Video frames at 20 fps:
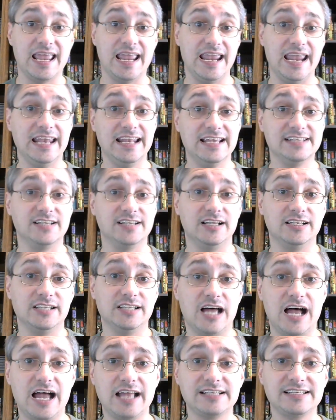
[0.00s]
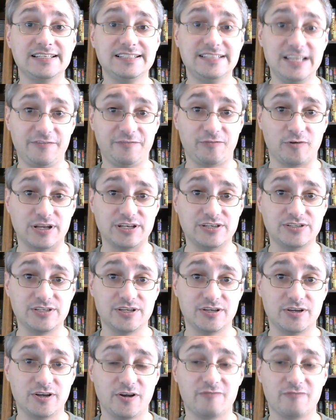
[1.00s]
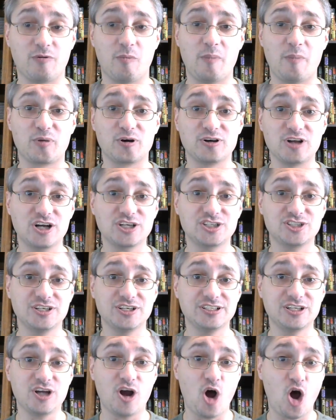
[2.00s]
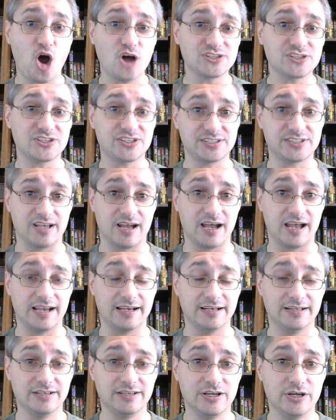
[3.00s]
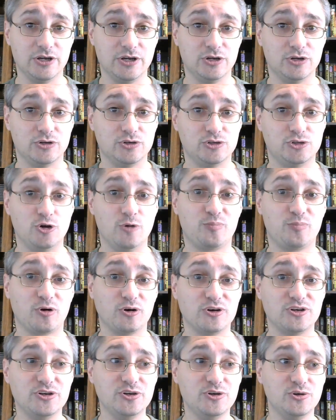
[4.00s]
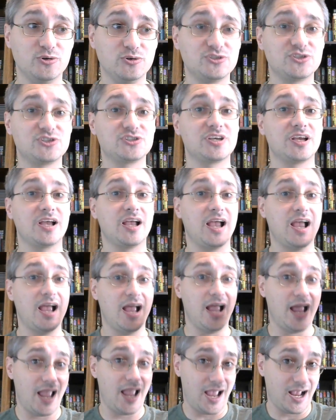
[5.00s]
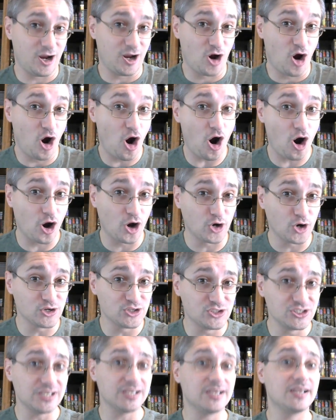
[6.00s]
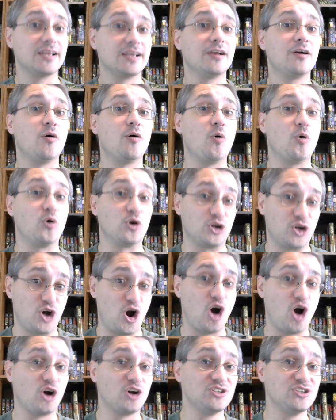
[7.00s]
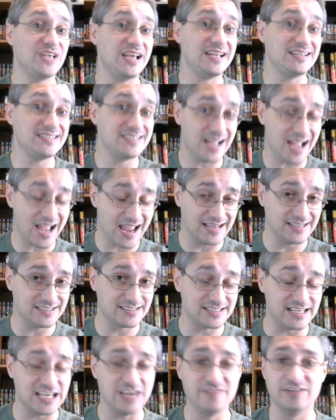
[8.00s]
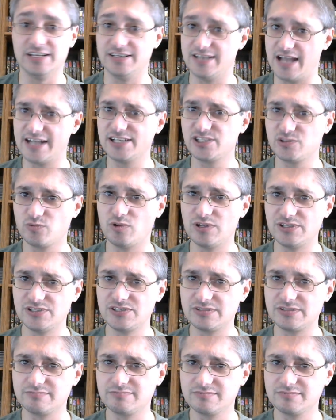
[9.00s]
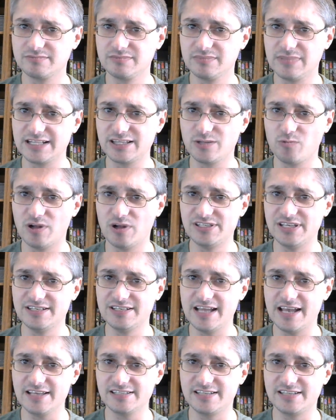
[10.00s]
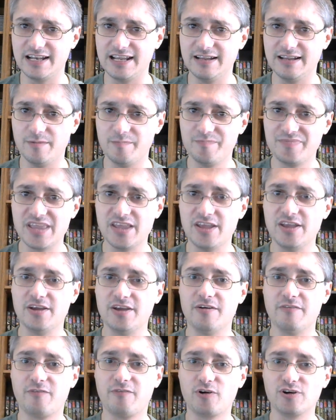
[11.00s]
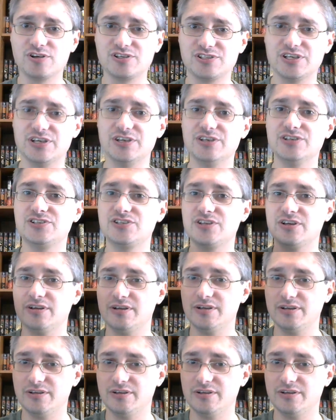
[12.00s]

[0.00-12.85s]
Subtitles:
It is a lot different from a production cost side to produce cards or cards and dice, even nice ones like the ones in Destiny, versus